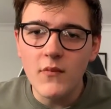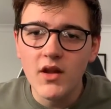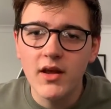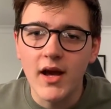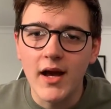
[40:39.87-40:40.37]

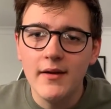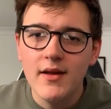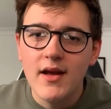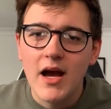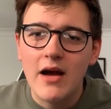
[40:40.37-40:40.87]
yeah.
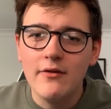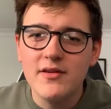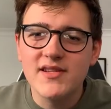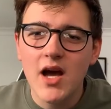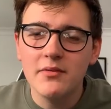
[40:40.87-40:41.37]
How have you
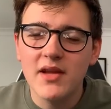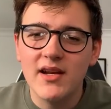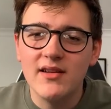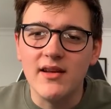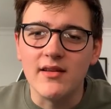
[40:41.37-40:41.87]
set up the
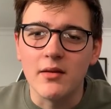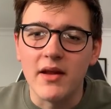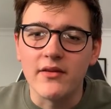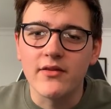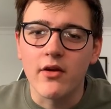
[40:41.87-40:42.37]
LEDs, I
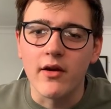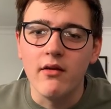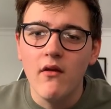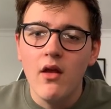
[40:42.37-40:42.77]
meant, sorry.